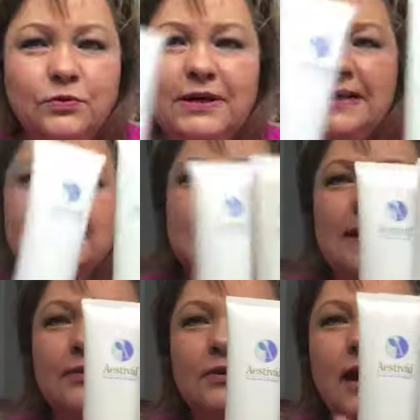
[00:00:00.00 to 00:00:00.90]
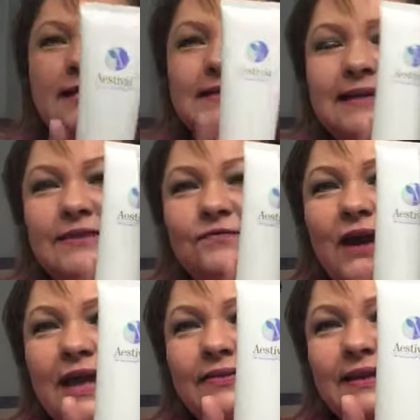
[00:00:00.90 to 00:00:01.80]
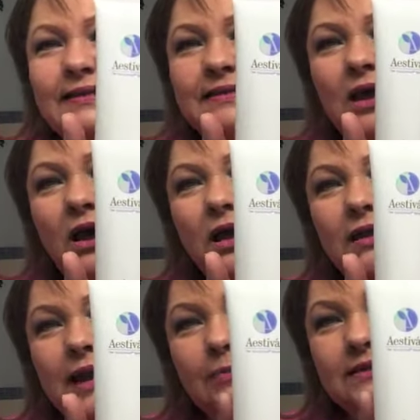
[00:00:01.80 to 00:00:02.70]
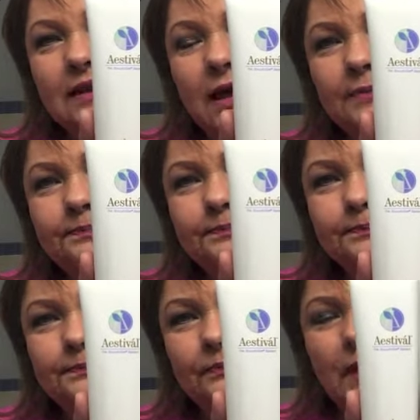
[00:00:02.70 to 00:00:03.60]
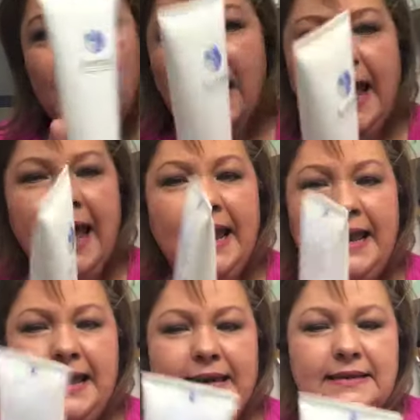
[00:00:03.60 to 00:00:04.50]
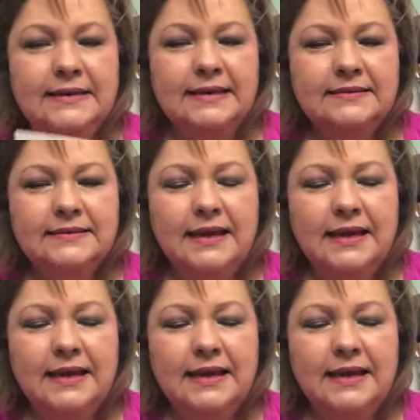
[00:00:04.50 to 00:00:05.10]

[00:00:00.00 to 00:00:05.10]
one is another, I did find these on Amazon and it's